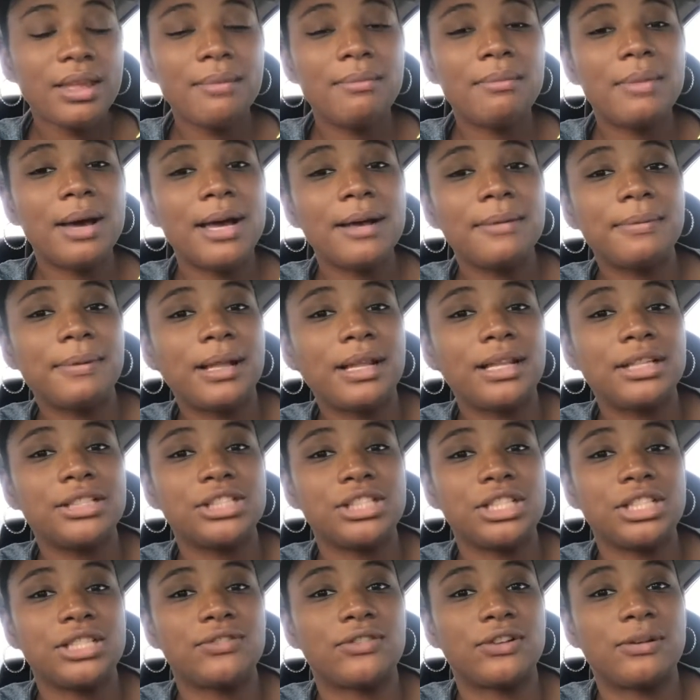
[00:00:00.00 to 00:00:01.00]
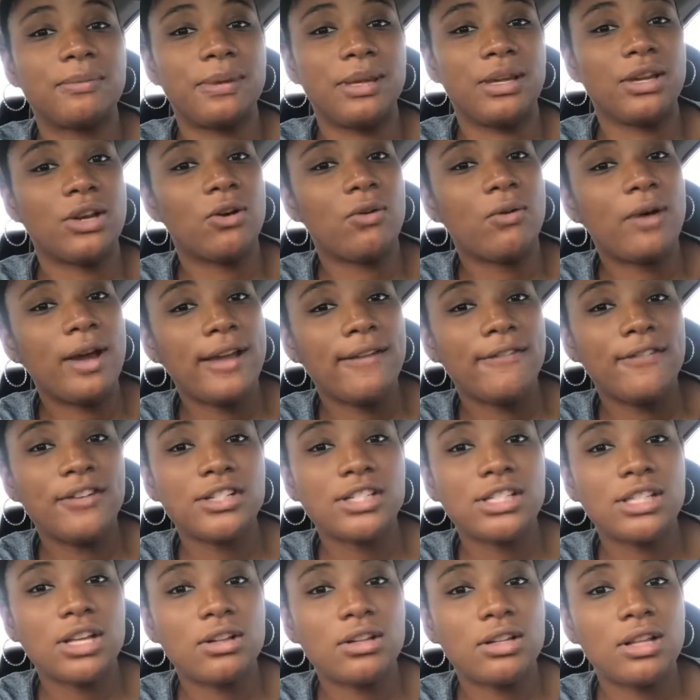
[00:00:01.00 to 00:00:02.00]
my apologies for being away
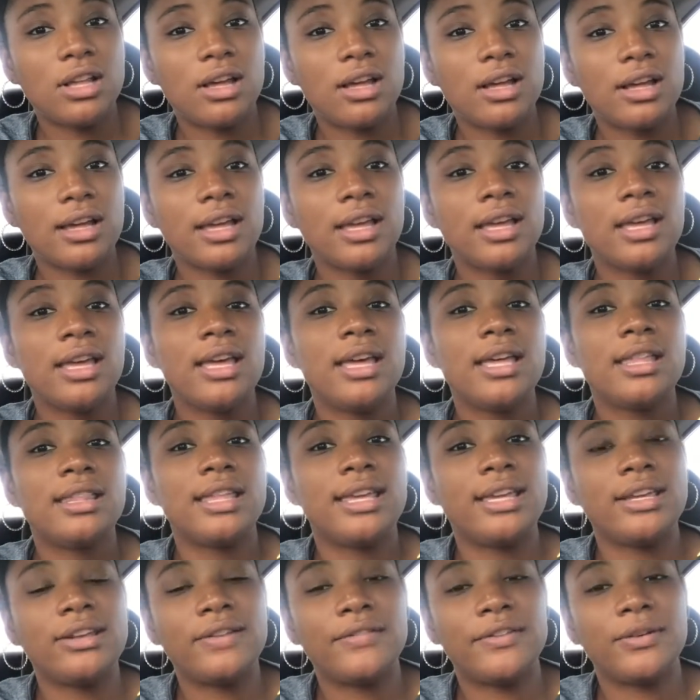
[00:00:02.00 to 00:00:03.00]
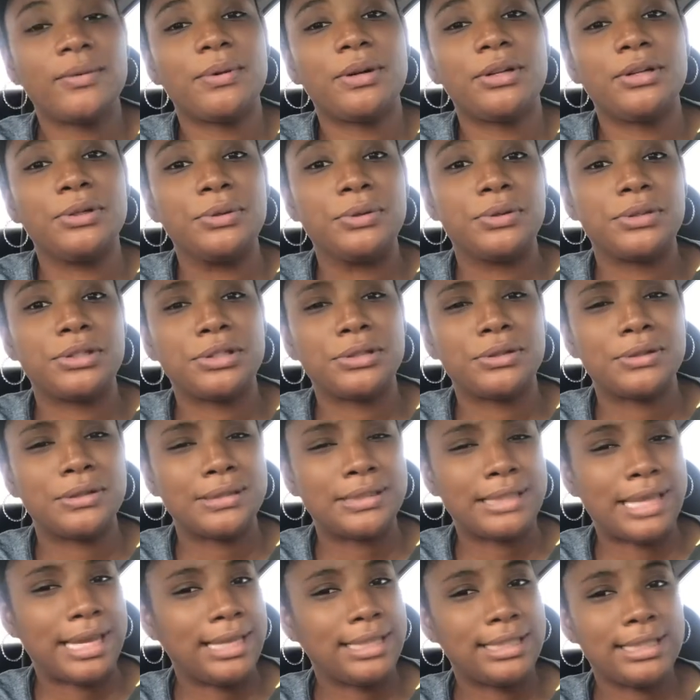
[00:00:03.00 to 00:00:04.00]
for so long. Thank you everyone who still
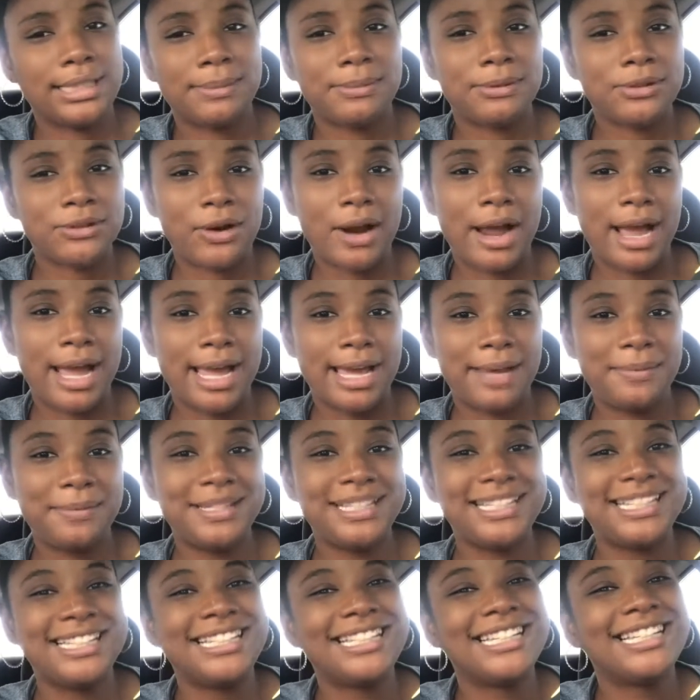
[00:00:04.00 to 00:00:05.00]
stayed subscribed.